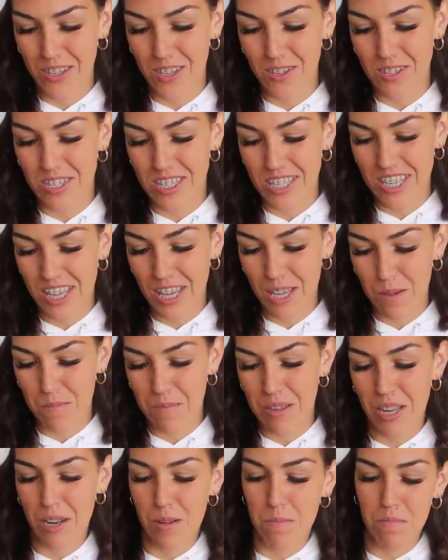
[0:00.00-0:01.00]
You
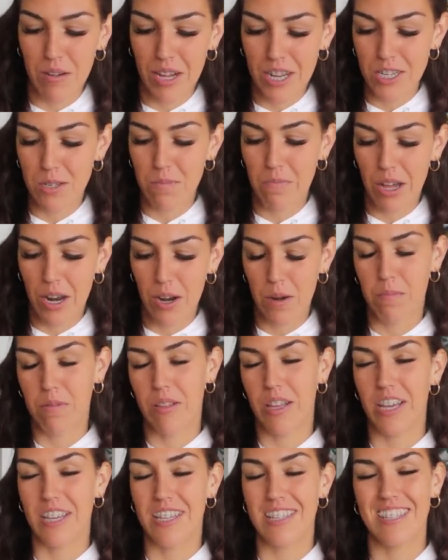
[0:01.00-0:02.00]
seem in a much better
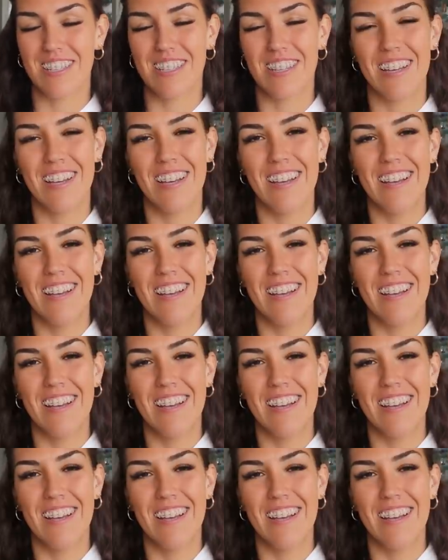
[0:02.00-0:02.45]
place.